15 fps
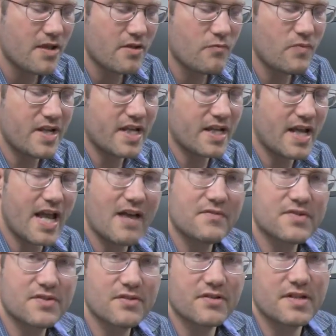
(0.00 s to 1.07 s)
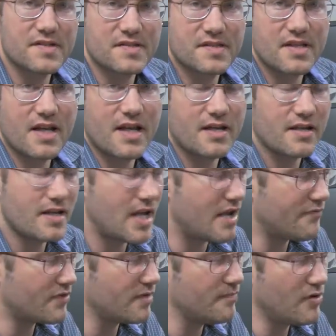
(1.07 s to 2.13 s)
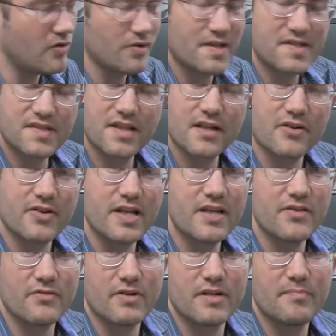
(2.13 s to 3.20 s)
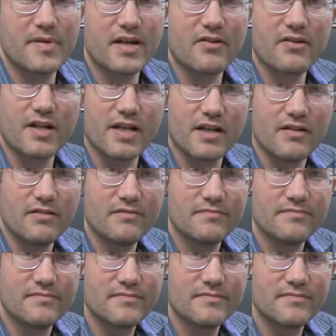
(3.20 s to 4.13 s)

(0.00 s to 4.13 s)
we can have circuits that have components that are either in parallel